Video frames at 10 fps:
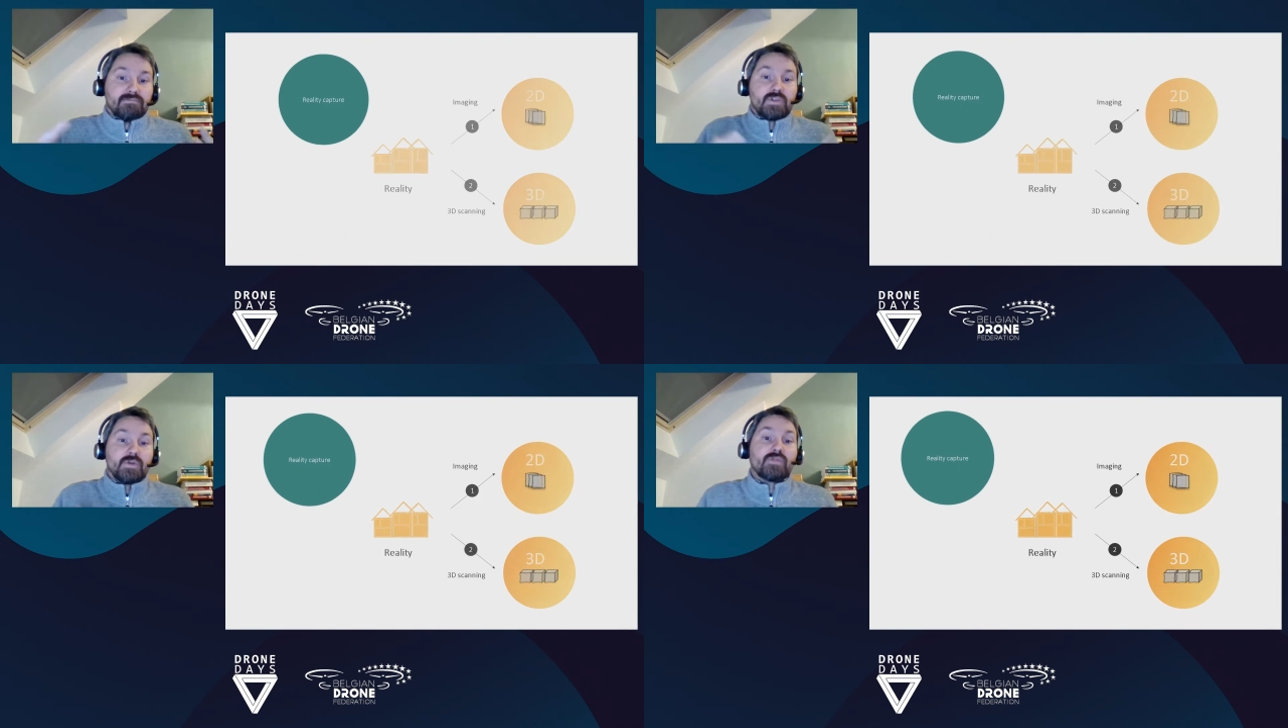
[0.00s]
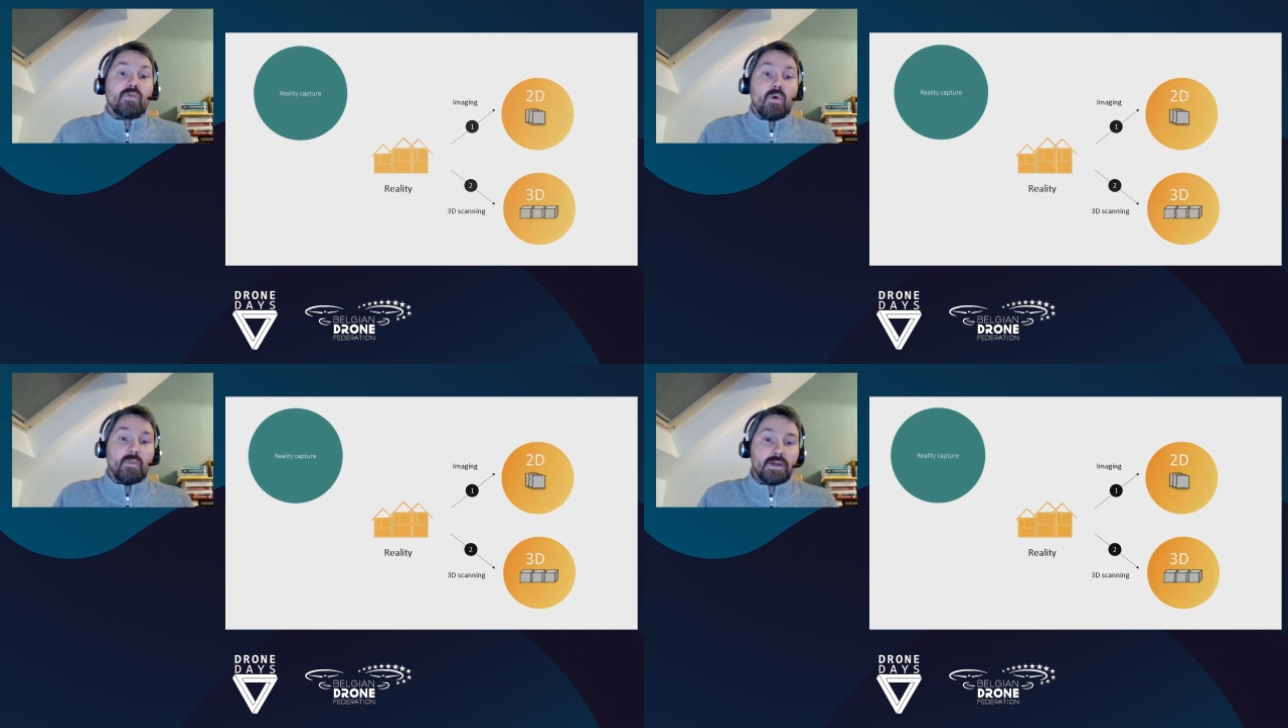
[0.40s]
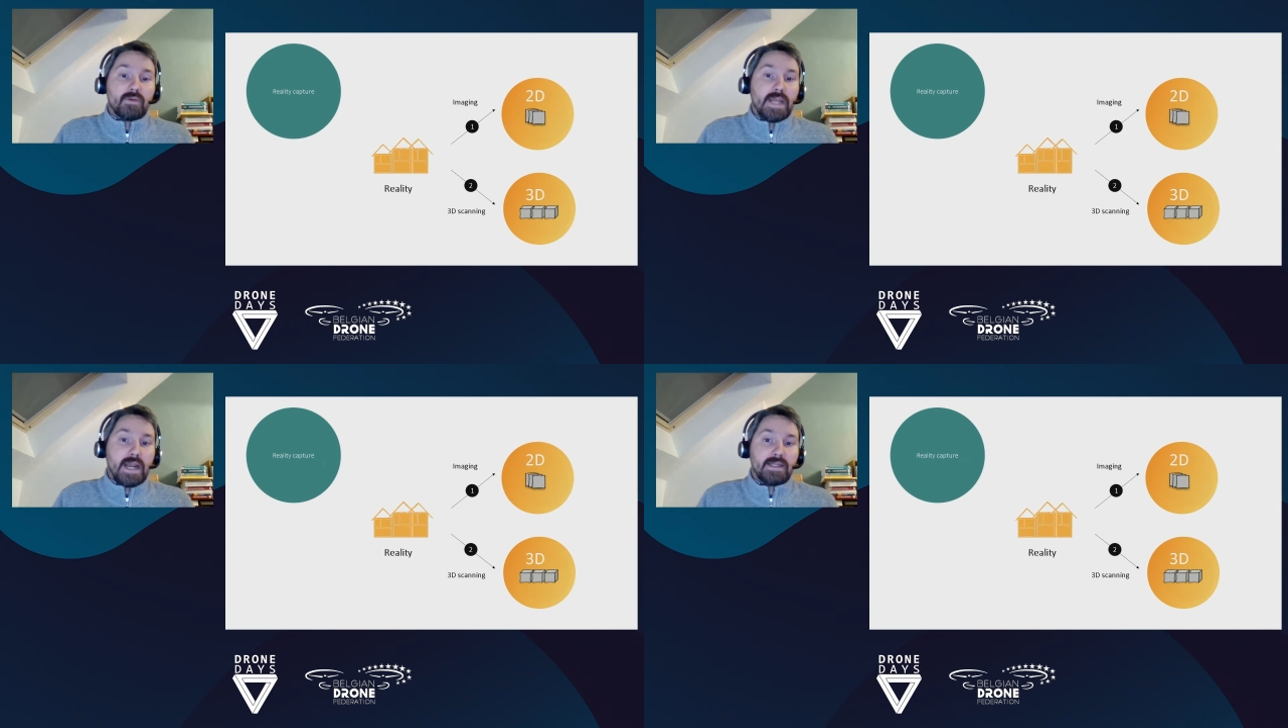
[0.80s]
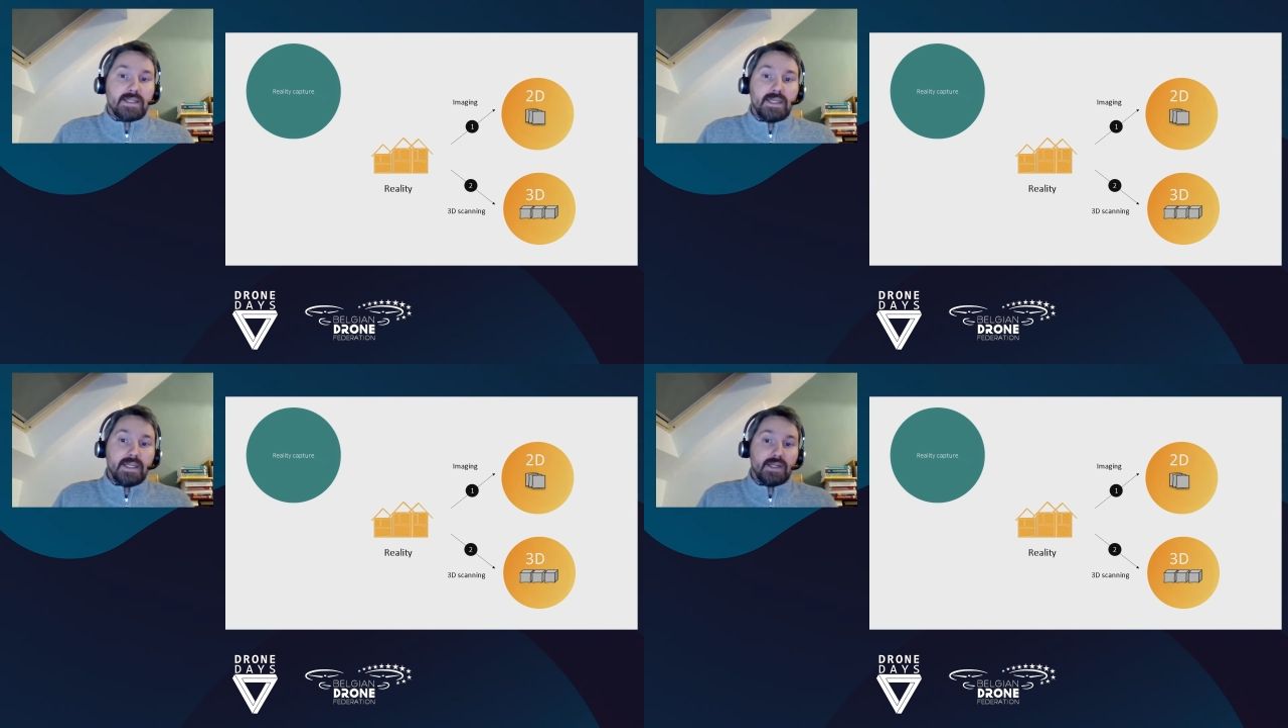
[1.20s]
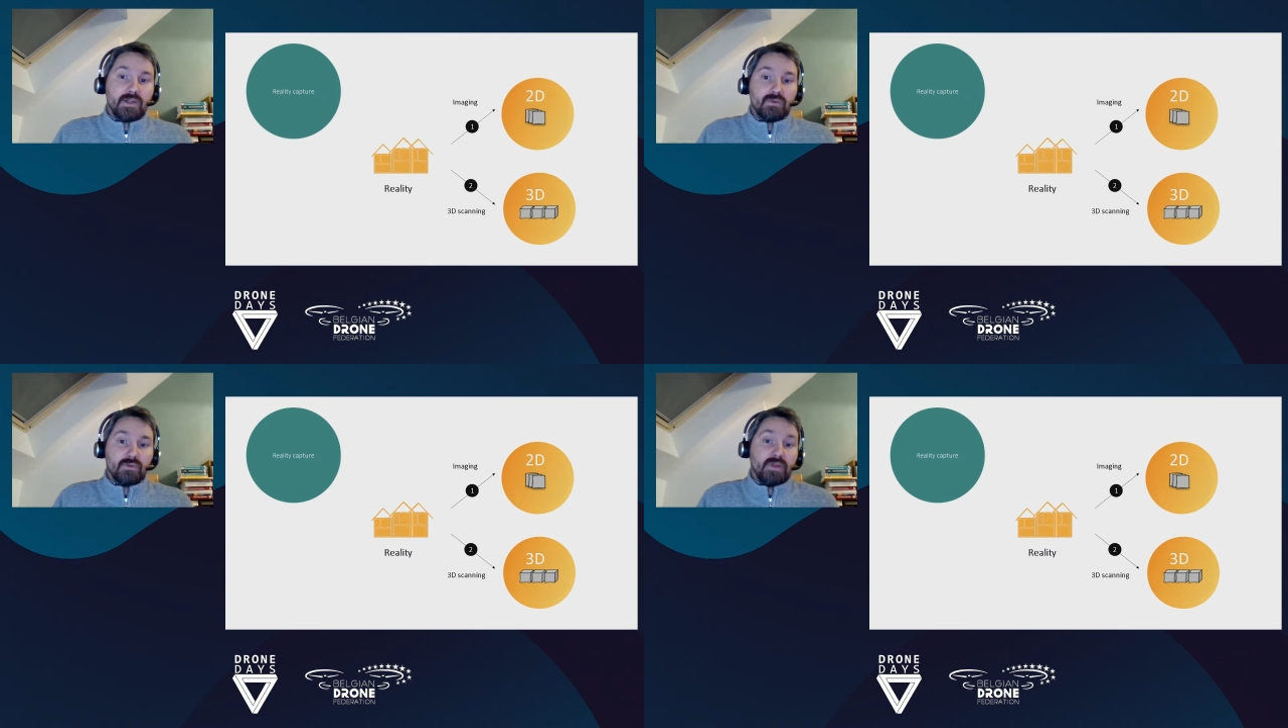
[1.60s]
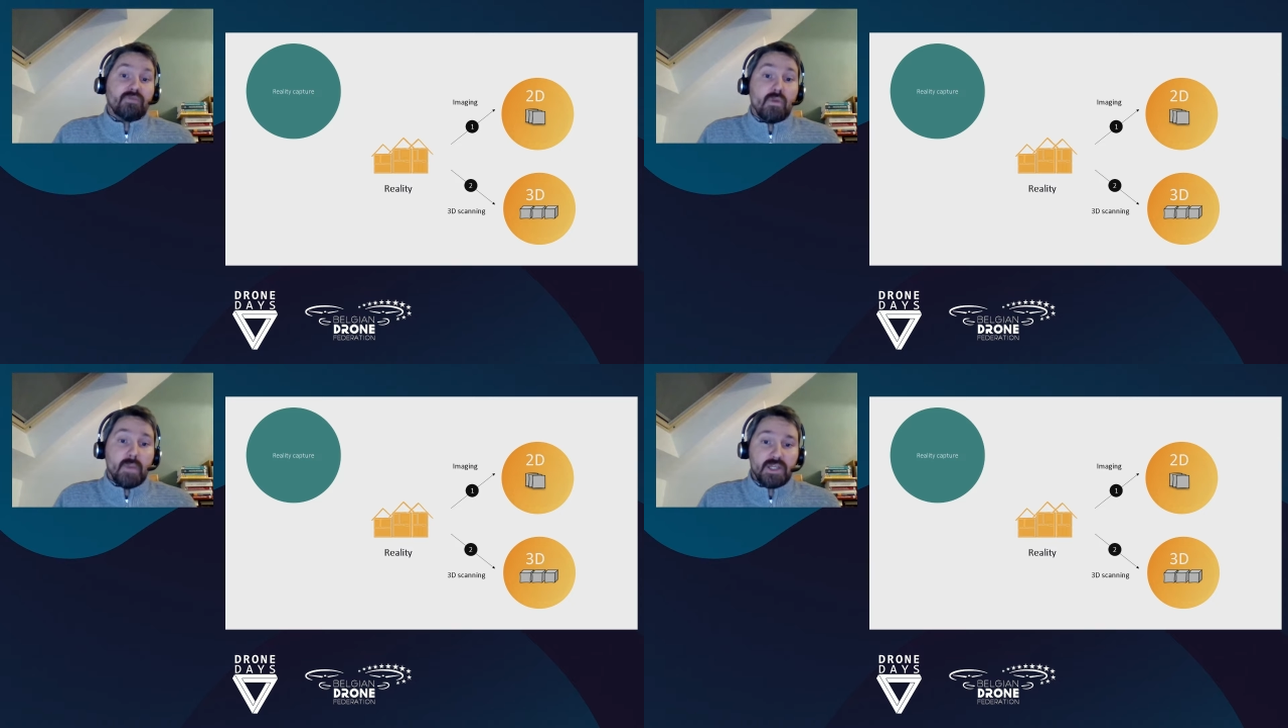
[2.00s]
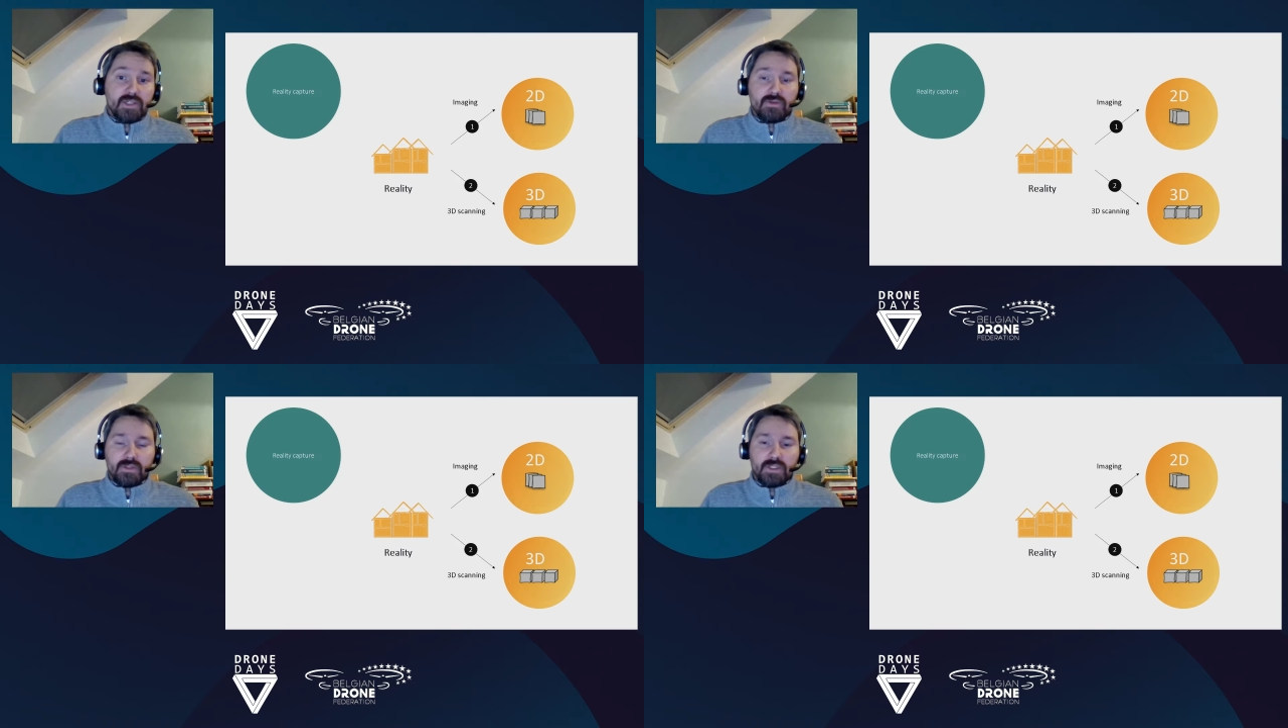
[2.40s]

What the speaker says: transforming reality into information,